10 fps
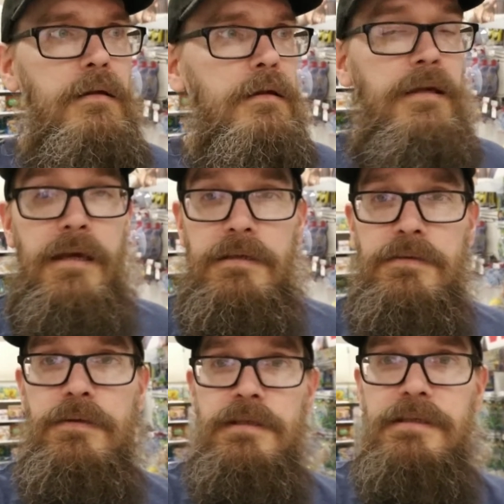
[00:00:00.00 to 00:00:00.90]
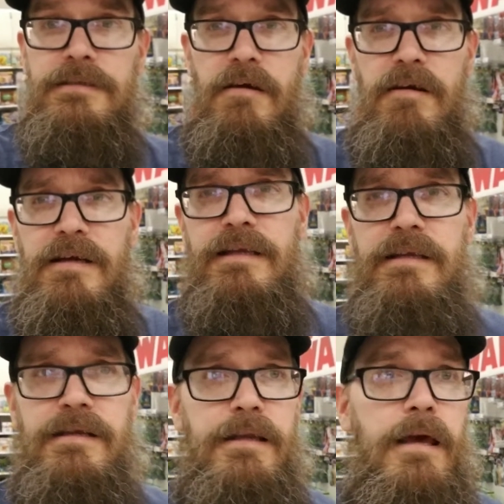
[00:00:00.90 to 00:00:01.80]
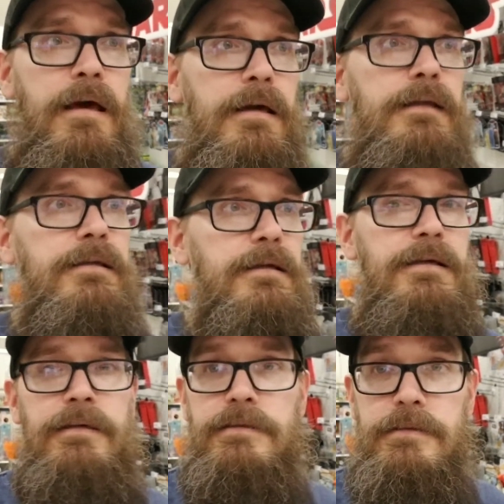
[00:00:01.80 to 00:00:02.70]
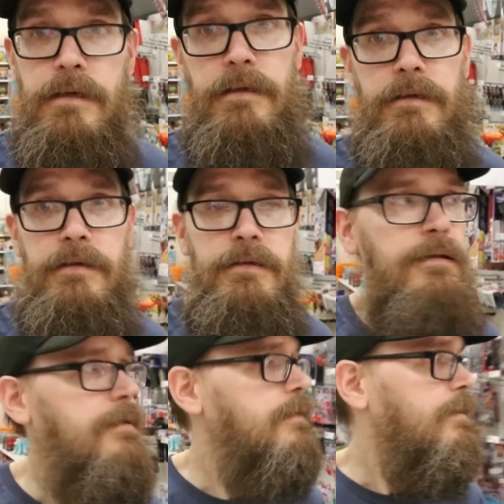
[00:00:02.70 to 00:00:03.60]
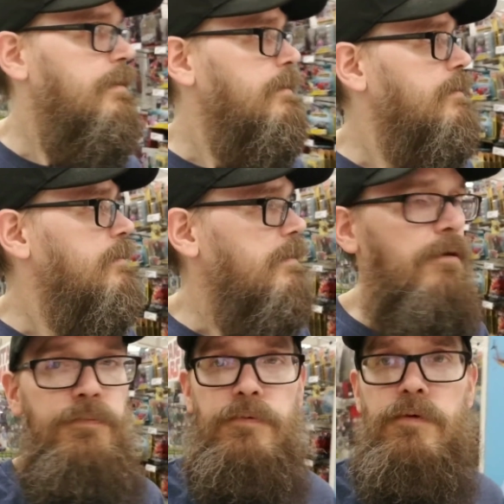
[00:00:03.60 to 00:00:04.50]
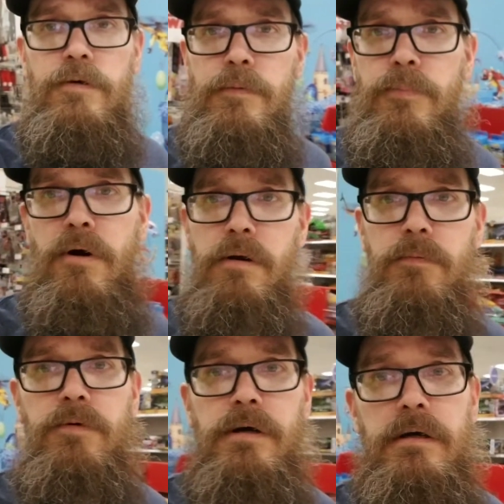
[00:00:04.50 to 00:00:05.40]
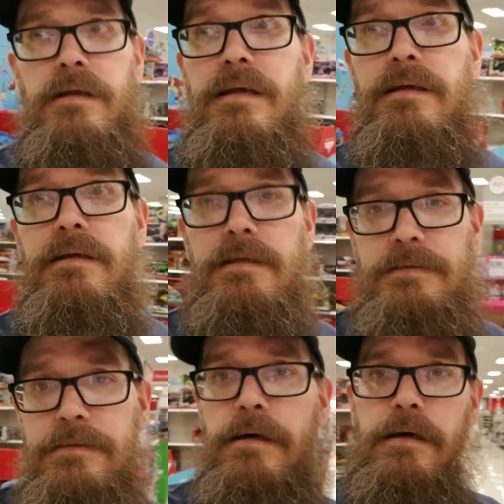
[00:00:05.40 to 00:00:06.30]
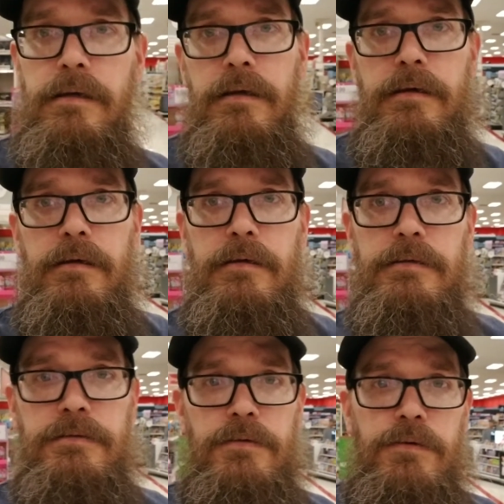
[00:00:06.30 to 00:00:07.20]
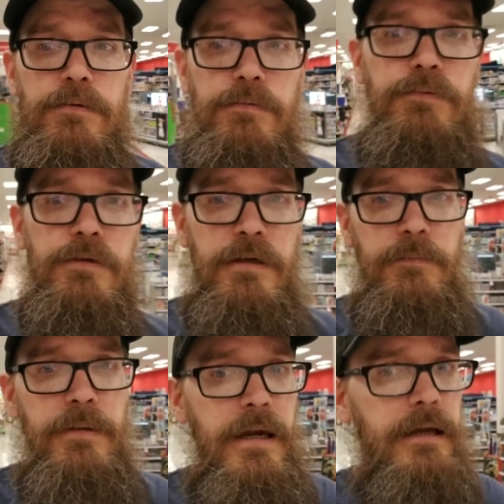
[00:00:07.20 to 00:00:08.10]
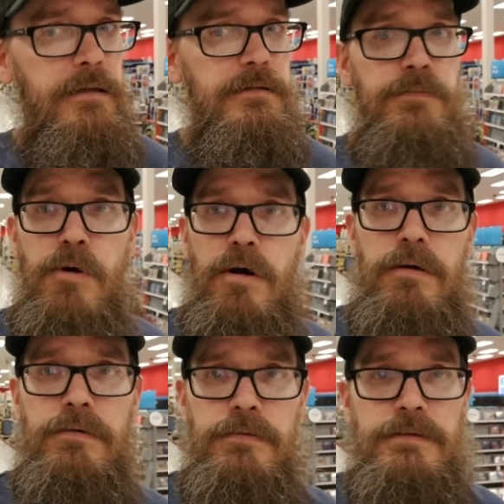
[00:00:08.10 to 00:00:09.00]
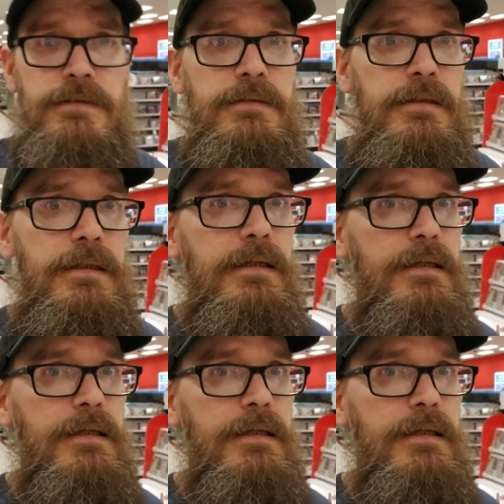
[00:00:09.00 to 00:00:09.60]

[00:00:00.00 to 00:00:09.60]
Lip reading: Yeah, so this Target hunt is done. Therefore, part 1 is done. So we'll come back tomorrow and see